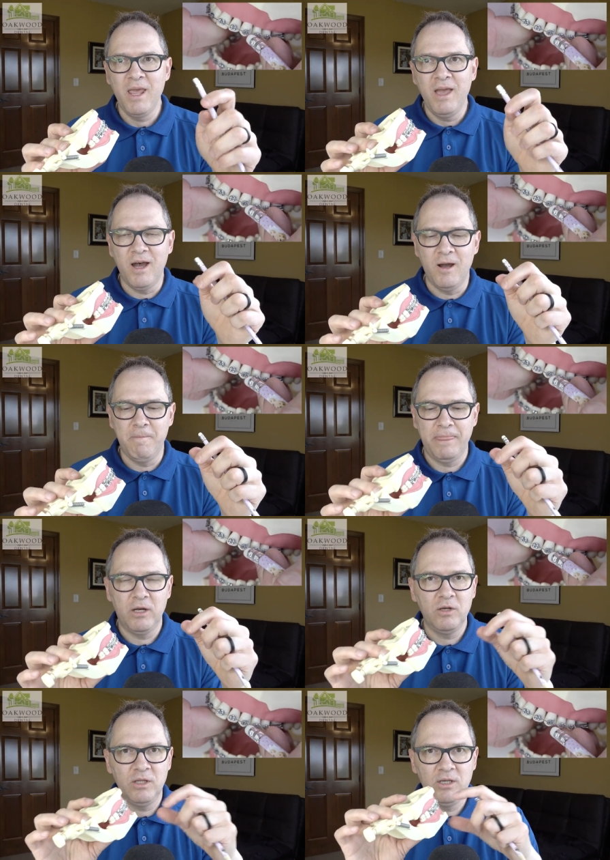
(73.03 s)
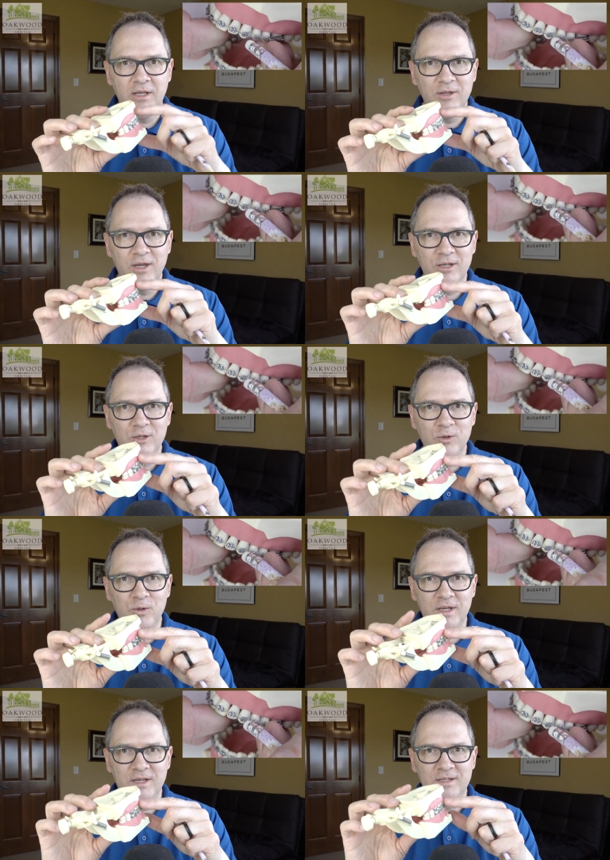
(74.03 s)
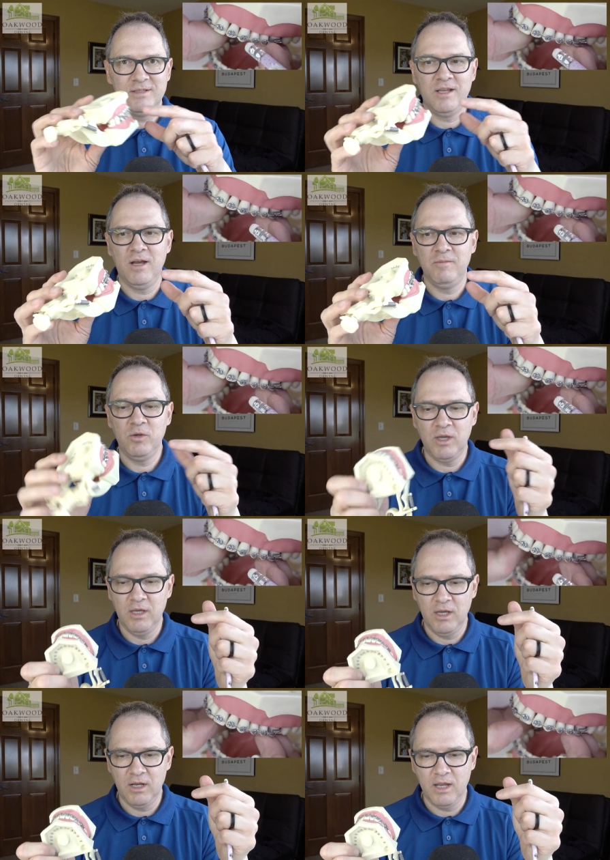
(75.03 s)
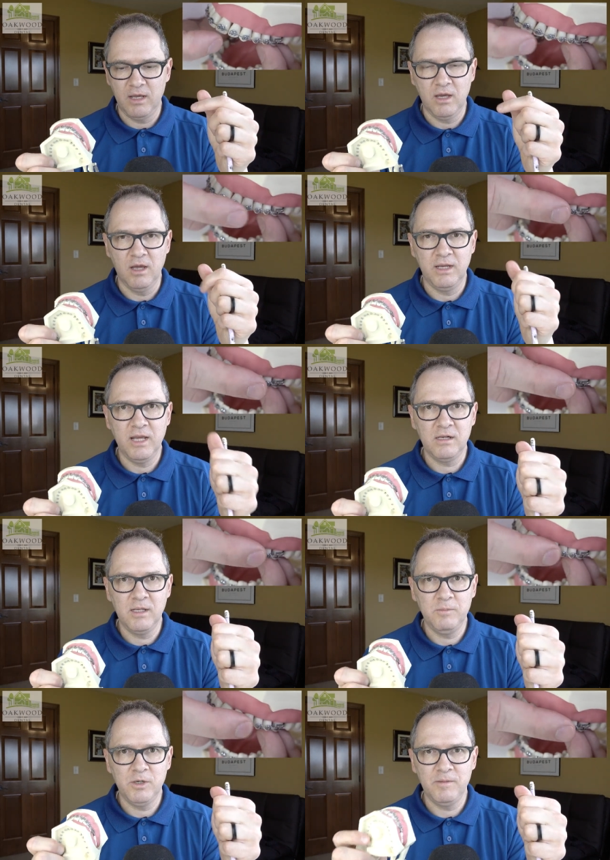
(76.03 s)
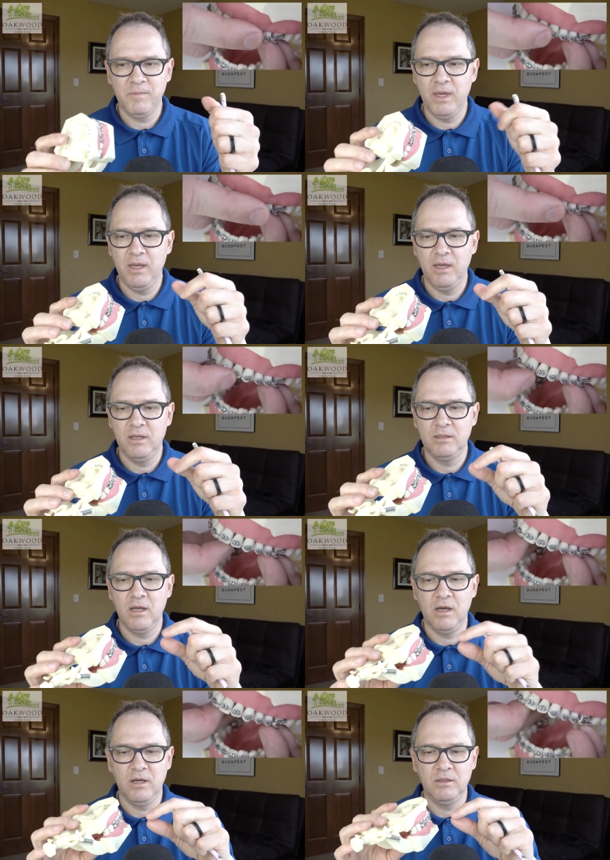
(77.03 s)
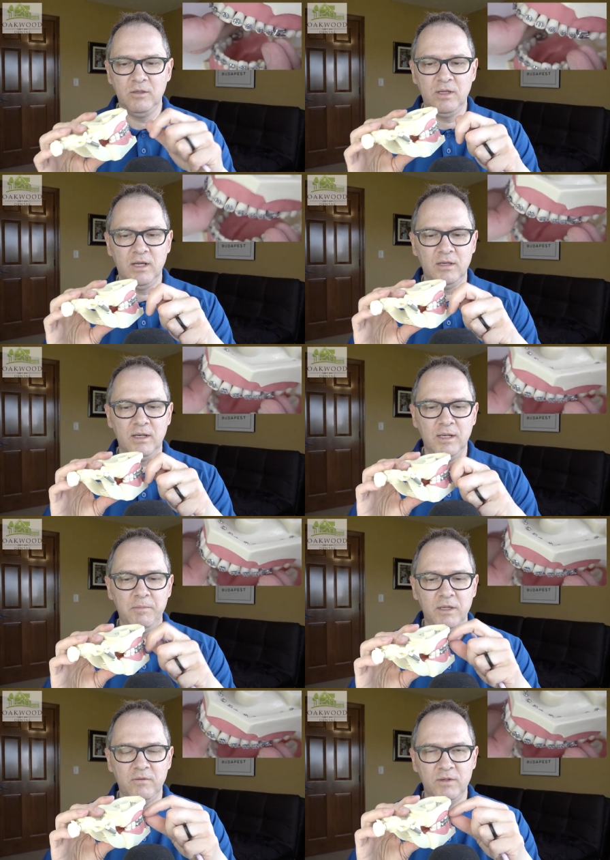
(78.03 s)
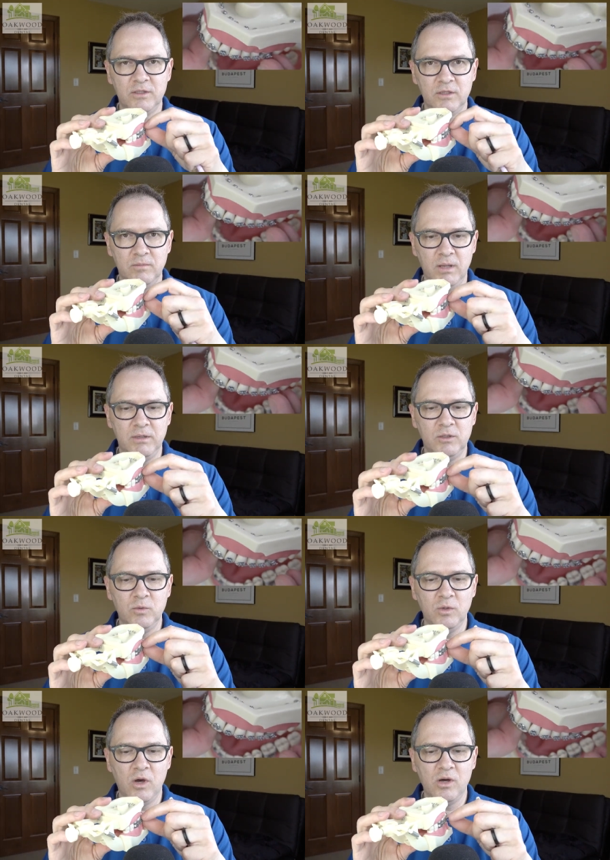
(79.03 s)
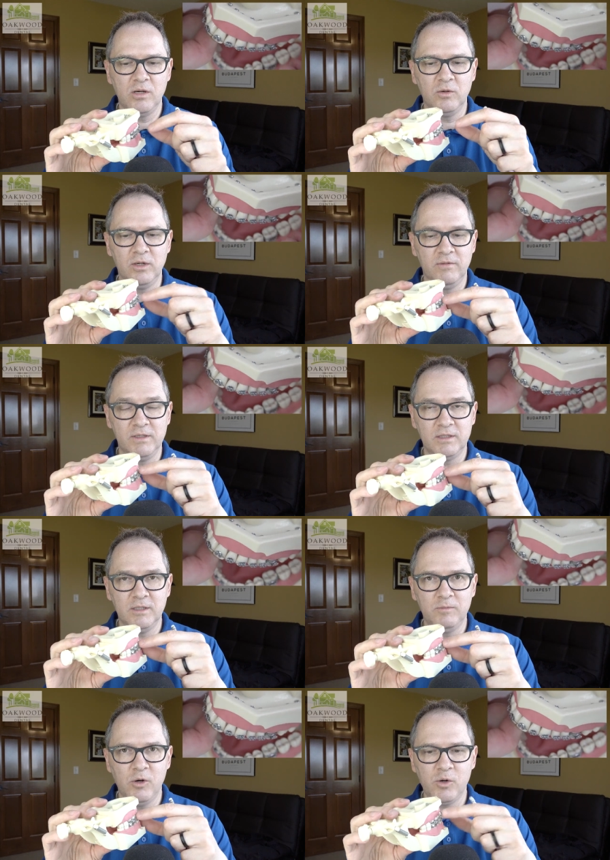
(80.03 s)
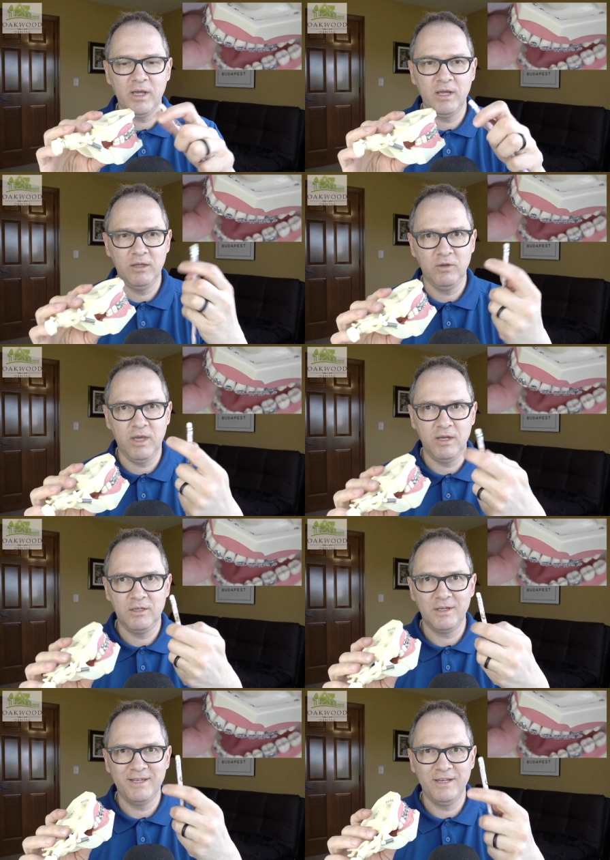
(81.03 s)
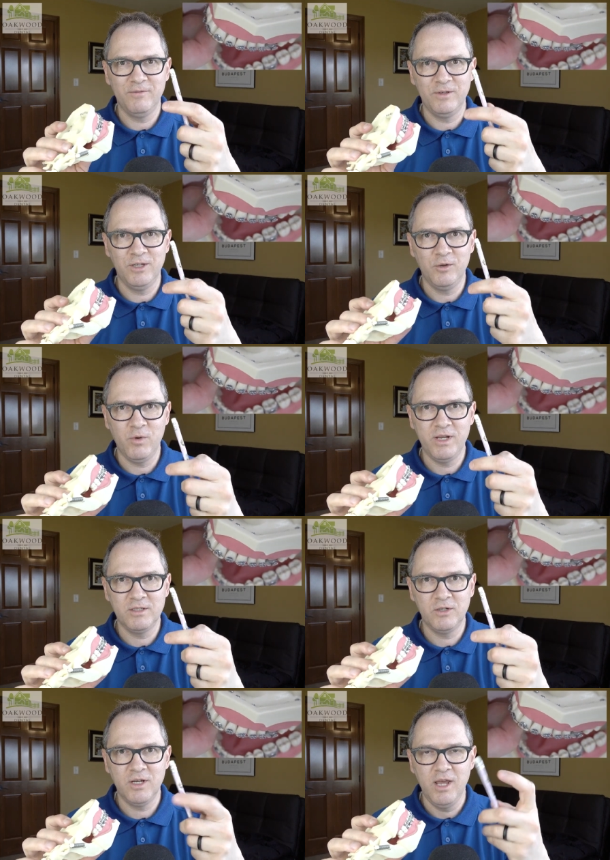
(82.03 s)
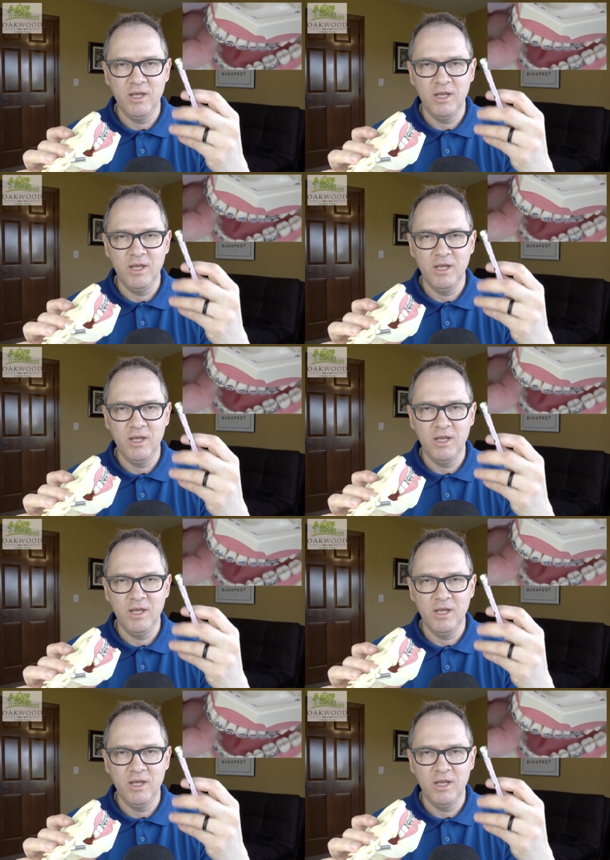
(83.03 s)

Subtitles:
The other thing that you can do is you can get like a nail clipper, and you can clip it if it's maybe too long or if it's still poking and you can't tuck it in with the eraser.